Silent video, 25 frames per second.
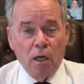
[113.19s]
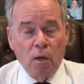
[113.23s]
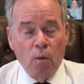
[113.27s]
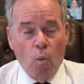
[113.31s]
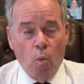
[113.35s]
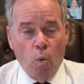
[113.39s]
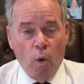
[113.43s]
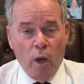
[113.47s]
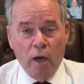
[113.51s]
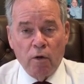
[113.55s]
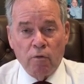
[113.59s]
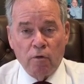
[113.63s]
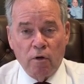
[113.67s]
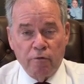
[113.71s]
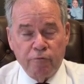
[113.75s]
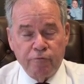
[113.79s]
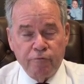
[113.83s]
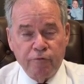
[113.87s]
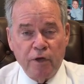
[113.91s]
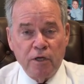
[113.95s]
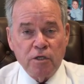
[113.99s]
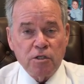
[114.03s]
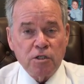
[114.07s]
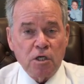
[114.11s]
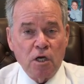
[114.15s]
wear a
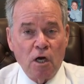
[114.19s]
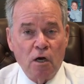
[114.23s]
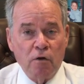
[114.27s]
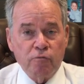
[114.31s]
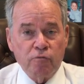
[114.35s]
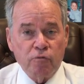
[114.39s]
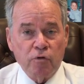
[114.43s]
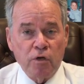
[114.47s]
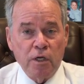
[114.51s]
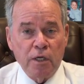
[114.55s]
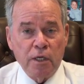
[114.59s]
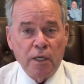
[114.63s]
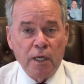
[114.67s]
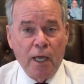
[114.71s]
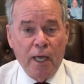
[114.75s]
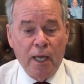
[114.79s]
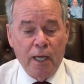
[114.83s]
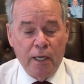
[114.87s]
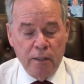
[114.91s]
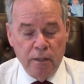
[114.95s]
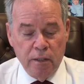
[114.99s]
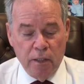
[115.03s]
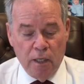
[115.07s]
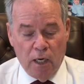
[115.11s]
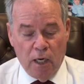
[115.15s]
face covering,
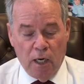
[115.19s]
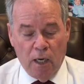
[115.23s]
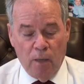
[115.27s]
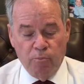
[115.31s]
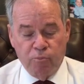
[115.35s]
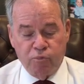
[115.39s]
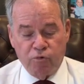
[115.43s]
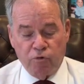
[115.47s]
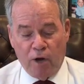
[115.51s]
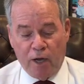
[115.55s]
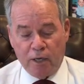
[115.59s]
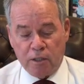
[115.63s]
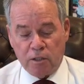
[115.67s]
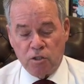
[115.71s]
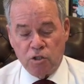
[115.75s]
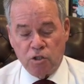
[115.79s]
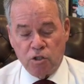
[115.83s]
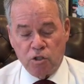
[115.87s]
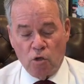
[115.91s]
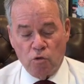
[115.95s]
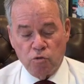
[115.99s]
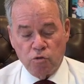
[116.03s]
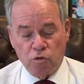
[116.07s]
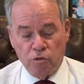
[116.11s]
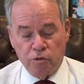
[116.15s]
and practice
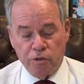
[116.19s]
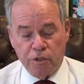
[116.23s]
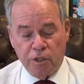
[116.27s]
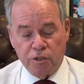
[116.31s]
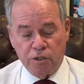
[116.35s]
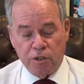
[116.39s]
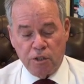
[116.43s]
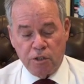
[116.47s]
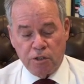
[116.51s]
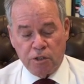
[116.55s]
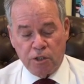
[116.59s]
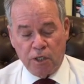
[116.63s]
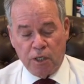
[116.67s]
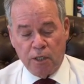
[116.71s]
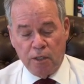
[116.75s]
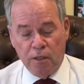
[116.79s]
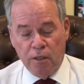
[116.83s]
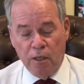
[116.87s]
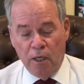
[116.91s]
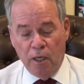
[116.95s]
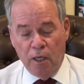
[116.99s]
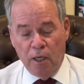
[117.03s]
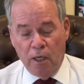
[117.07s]
social distancing